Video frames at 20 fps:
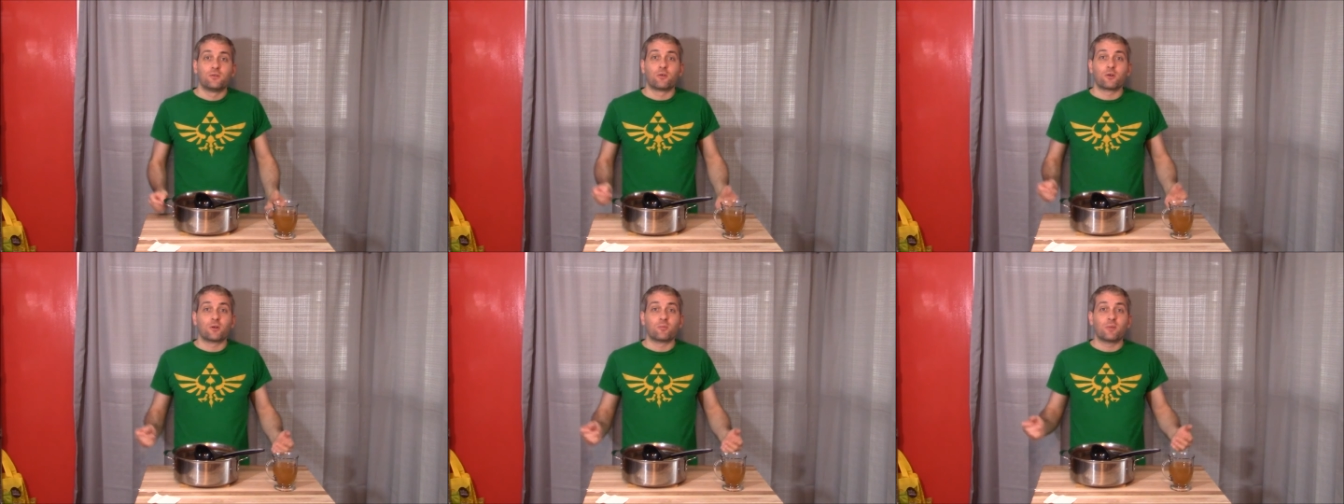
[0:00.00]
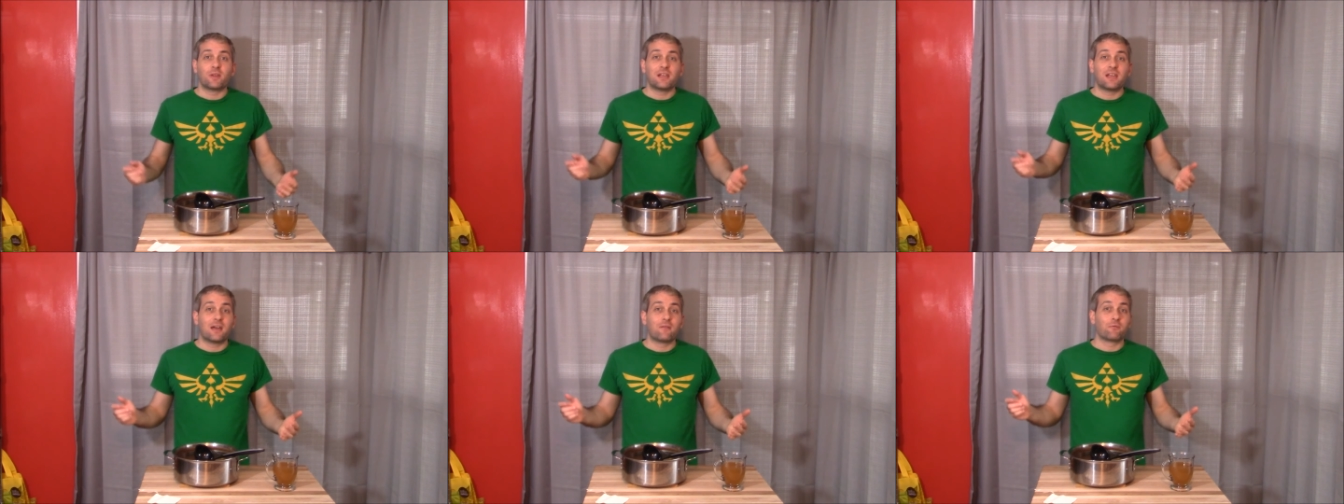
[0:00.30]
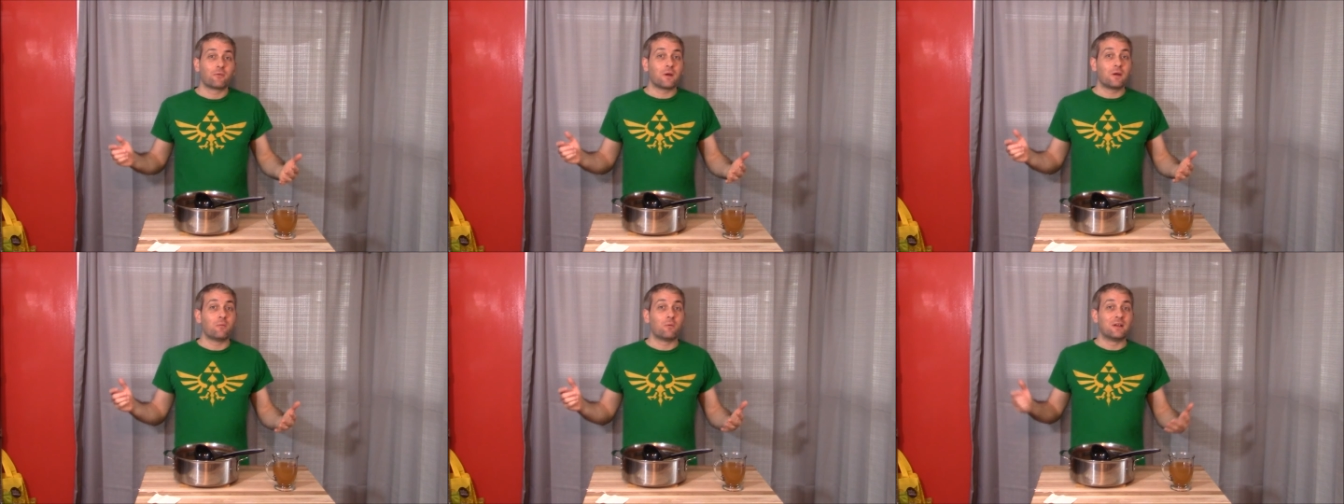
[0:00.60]
normally
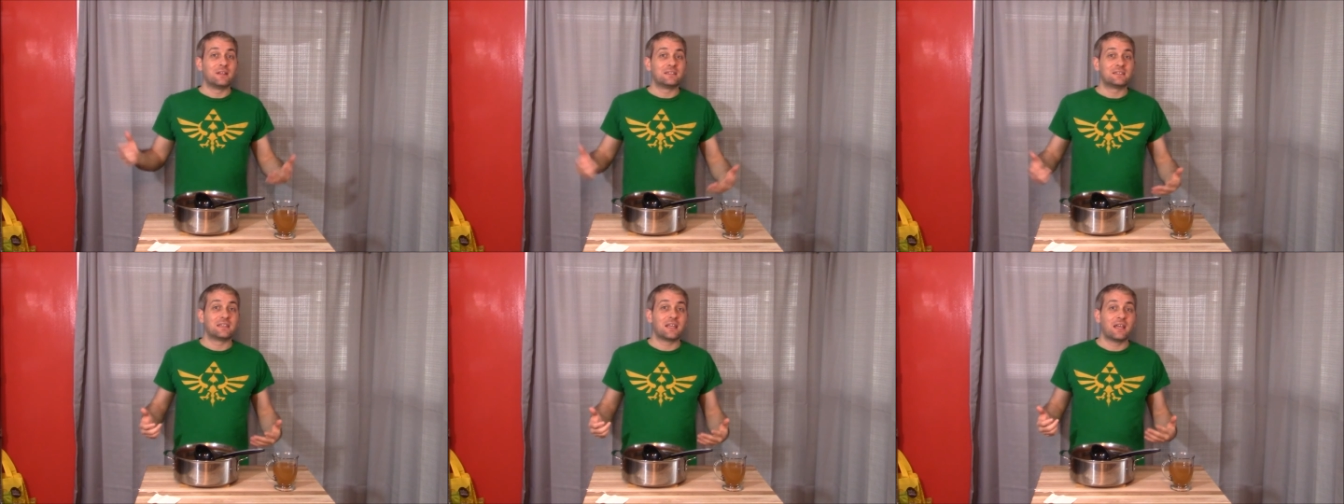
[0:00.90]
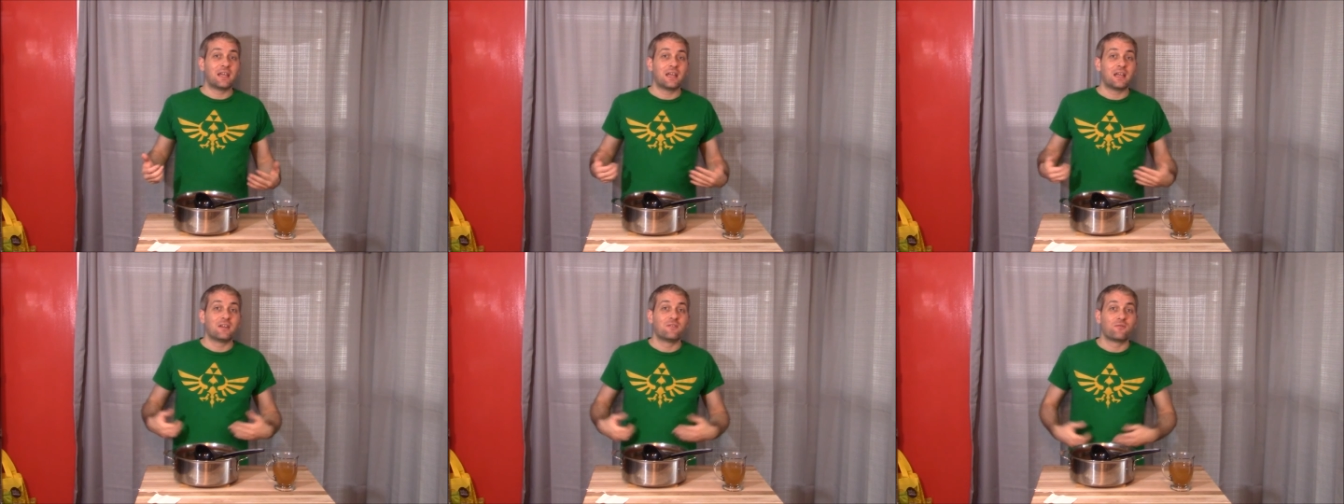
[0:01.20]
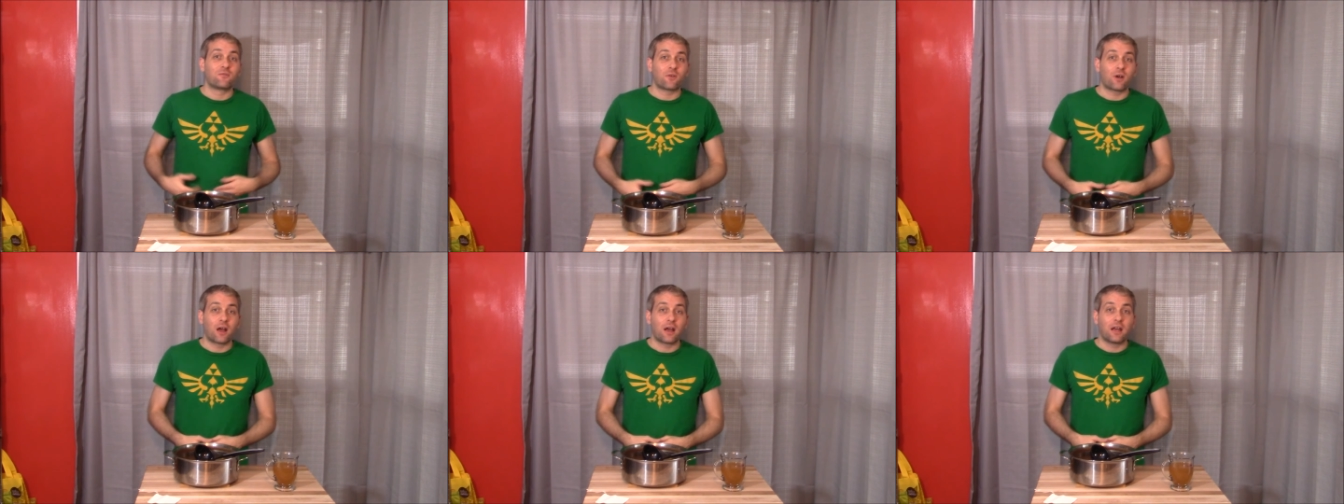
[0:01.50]
every Wednesday and
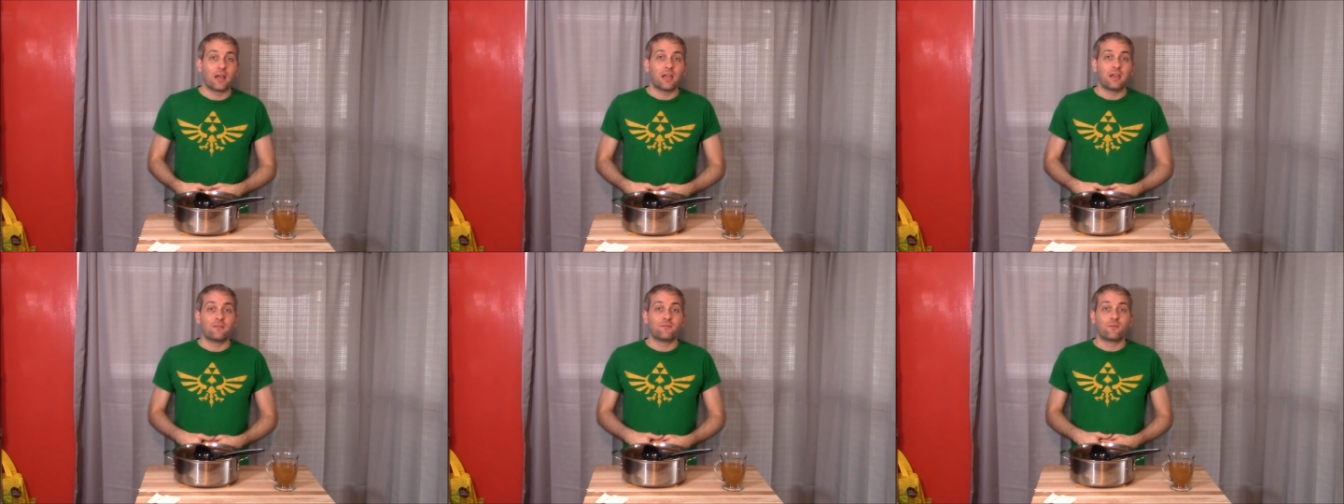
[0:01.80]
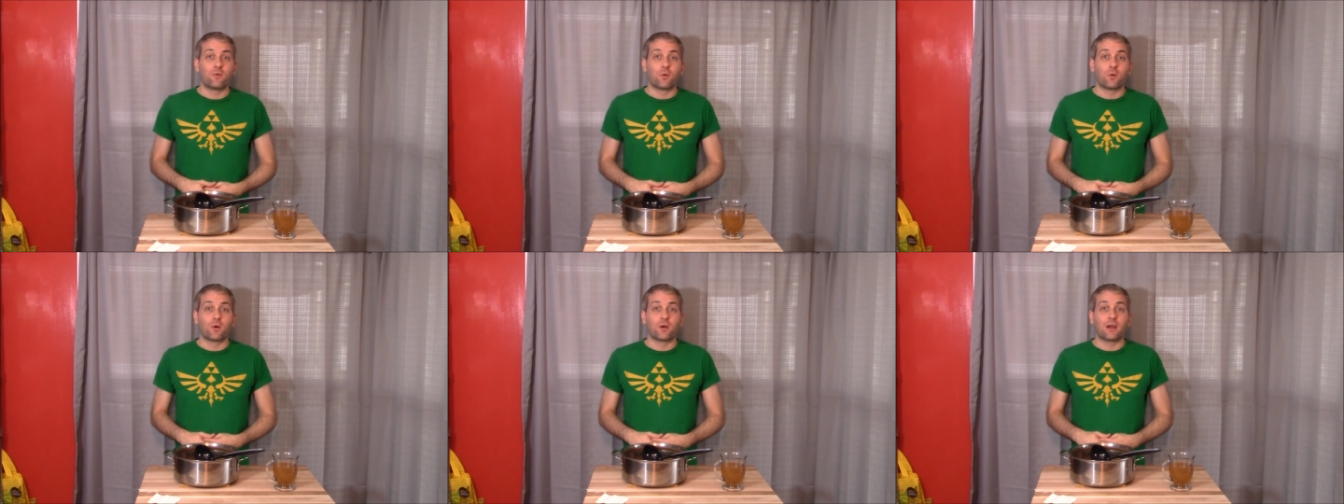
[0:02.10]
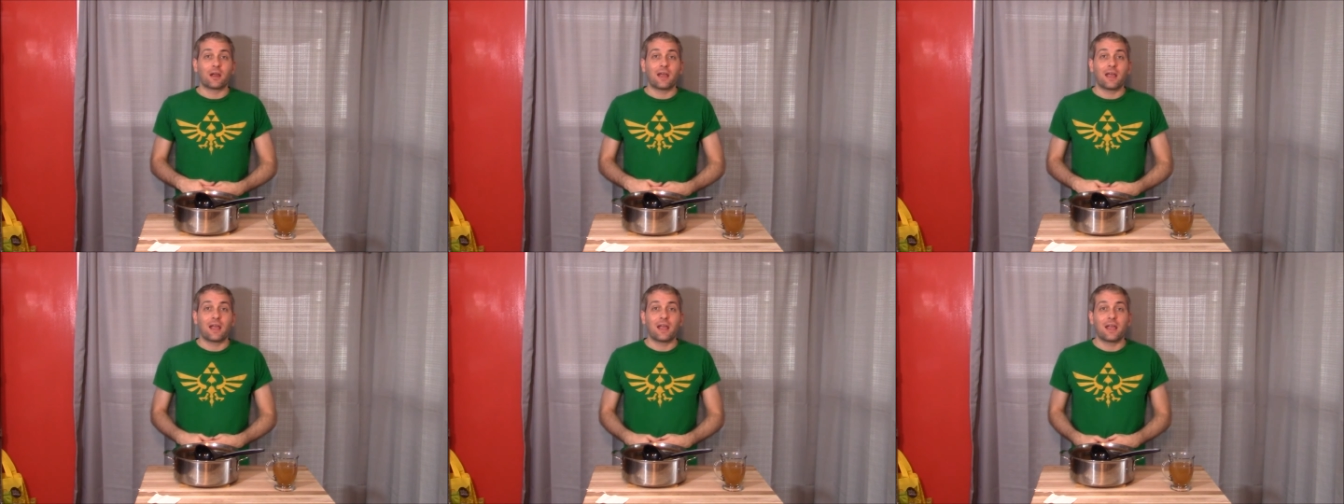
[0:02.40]
Friday
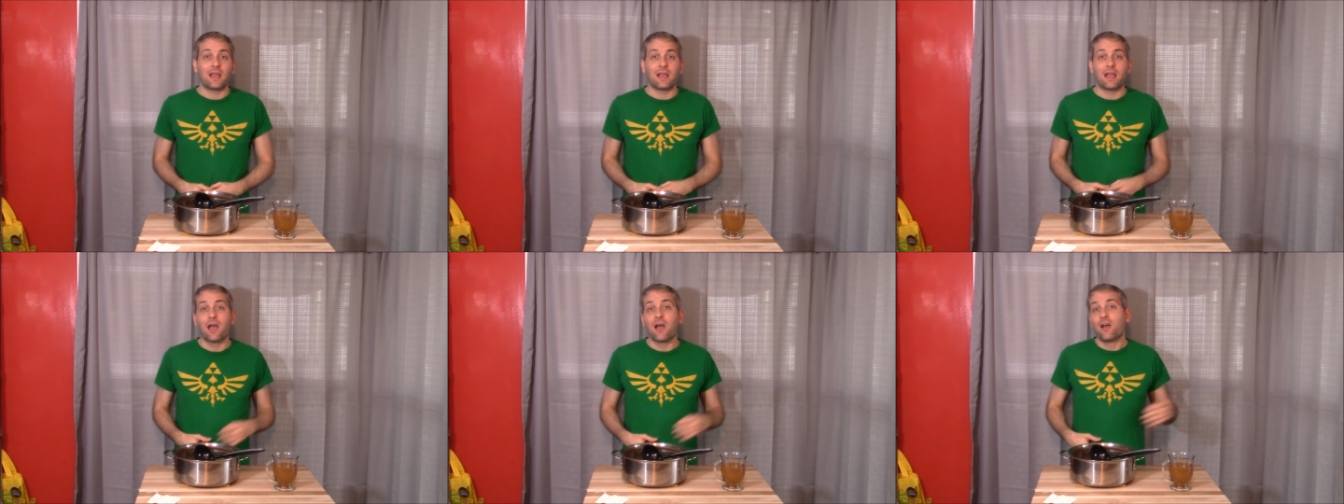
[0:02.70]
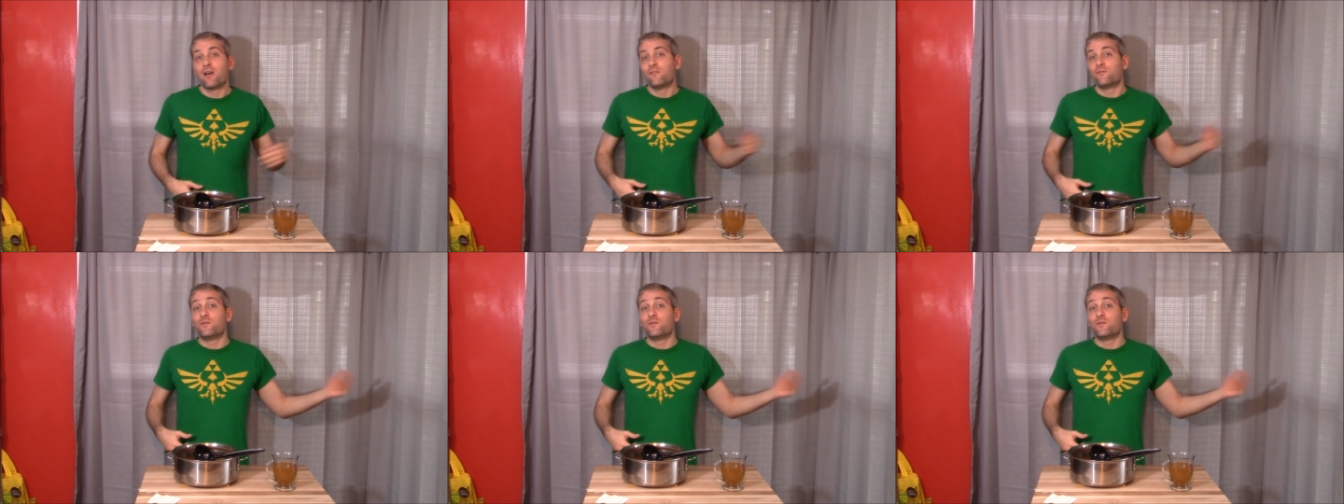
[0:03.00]
for a